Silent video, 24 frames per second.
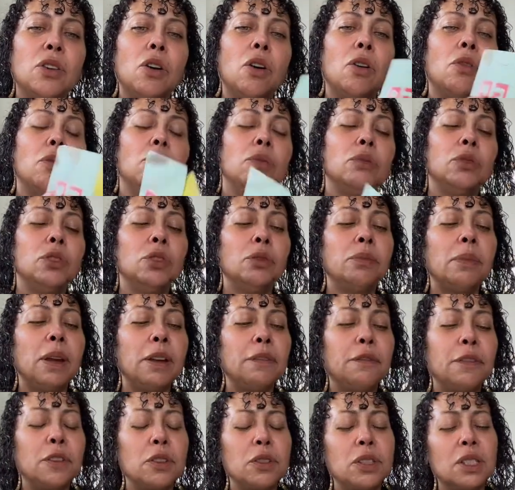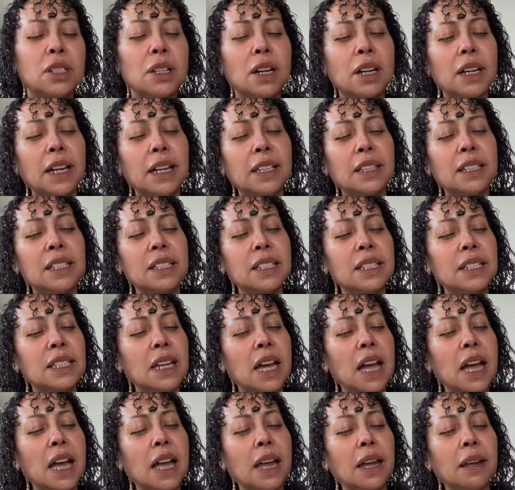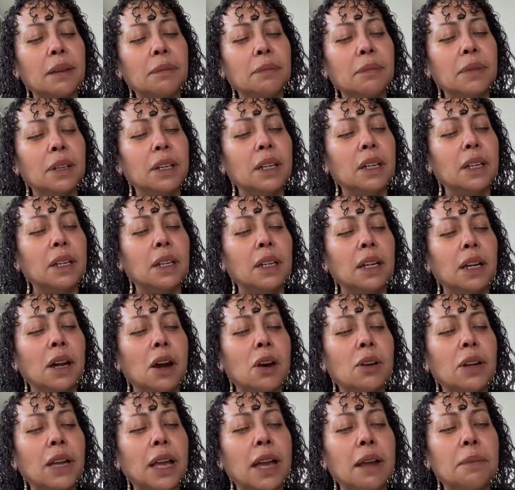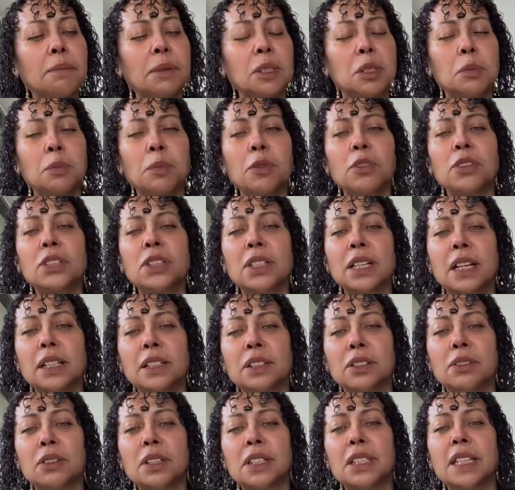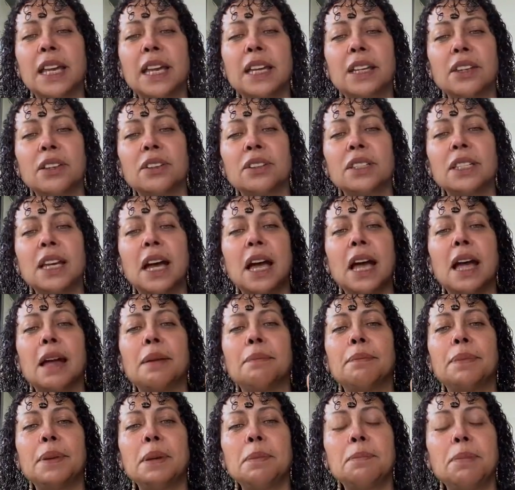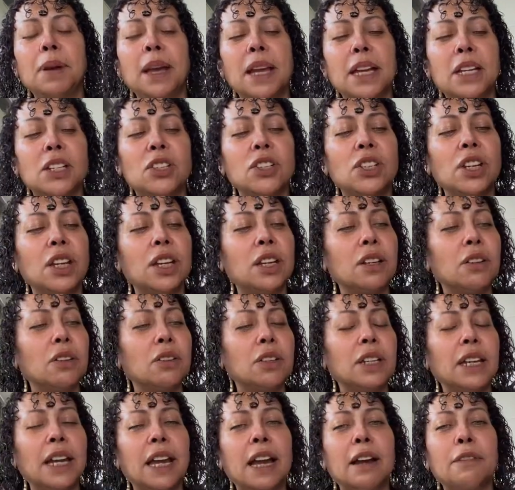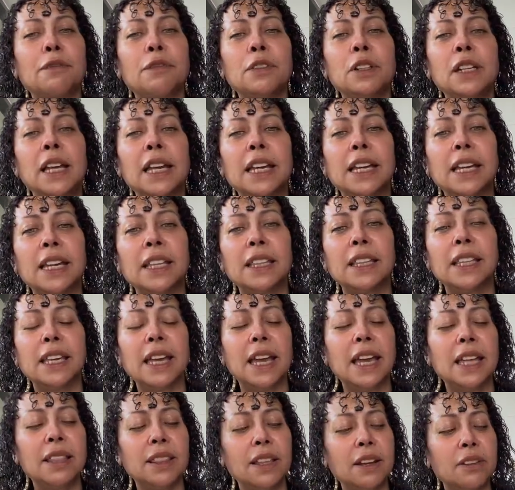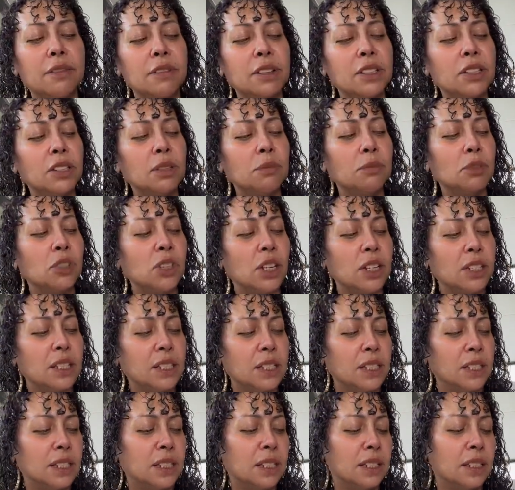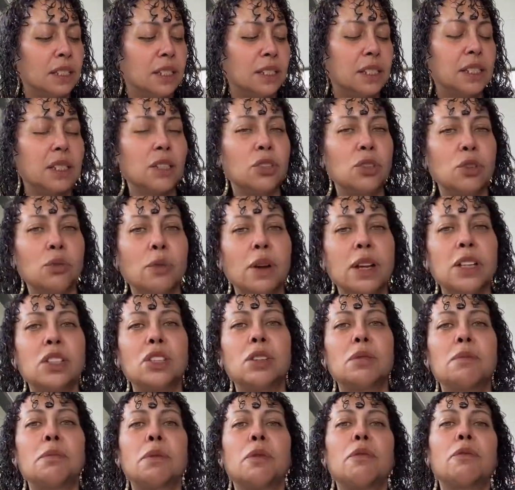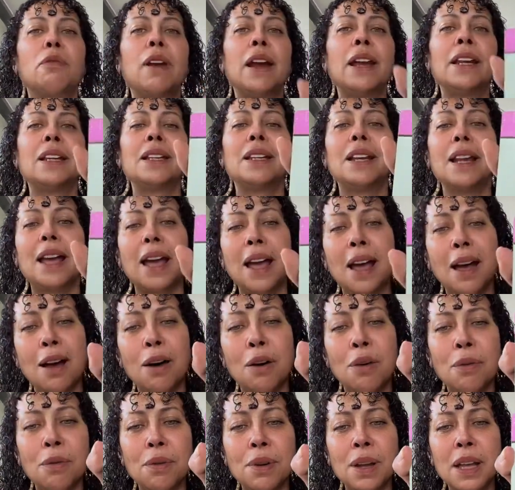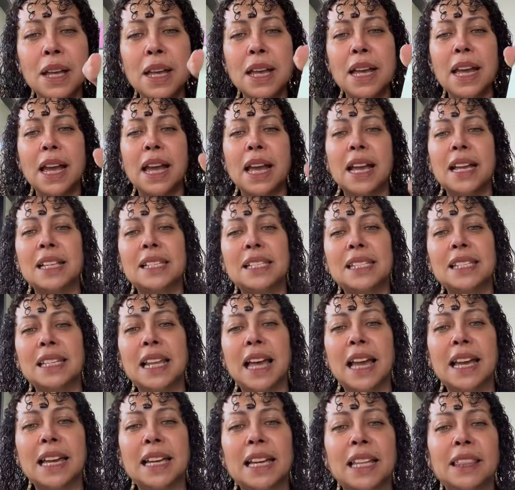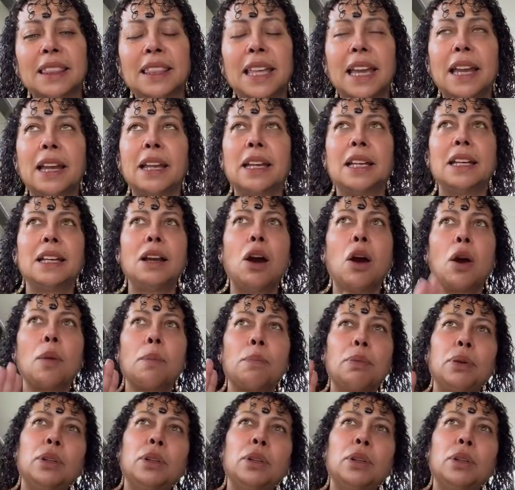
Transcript: you know, you may feel stuck at this time, okay? But Spirit's telling you to take your time, be patient, okay? I feel like in the end, there is some justice in this situation, but right now, it's like they are